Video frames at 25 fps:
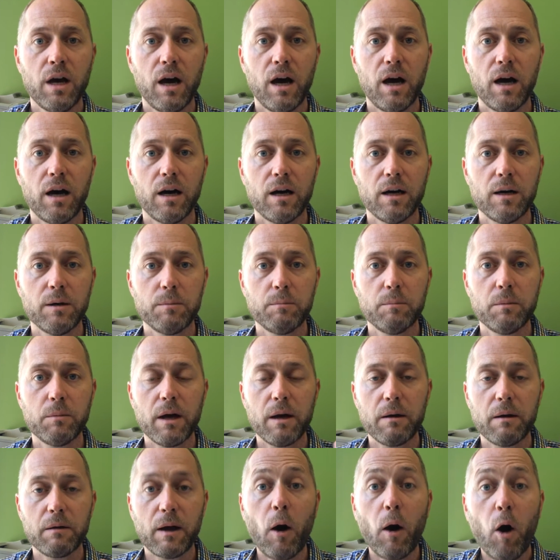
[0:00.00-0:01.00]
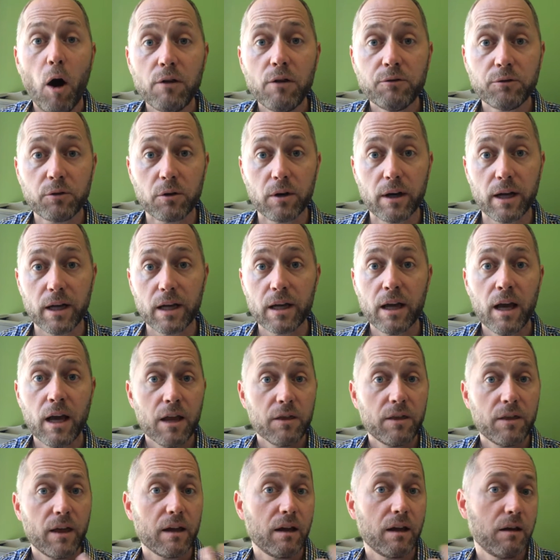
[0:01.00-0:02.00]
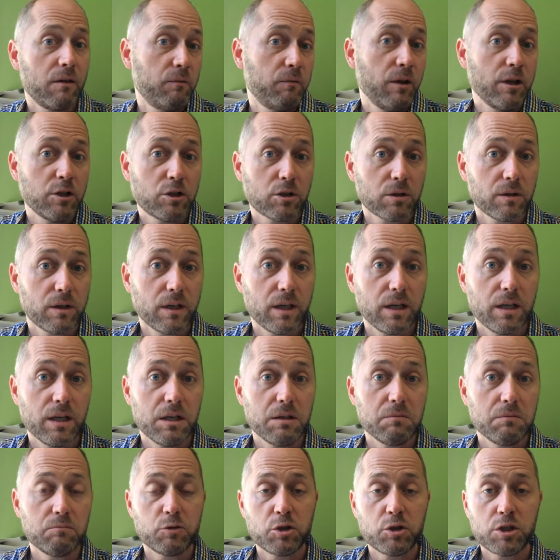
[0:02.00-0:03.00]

offering that eventually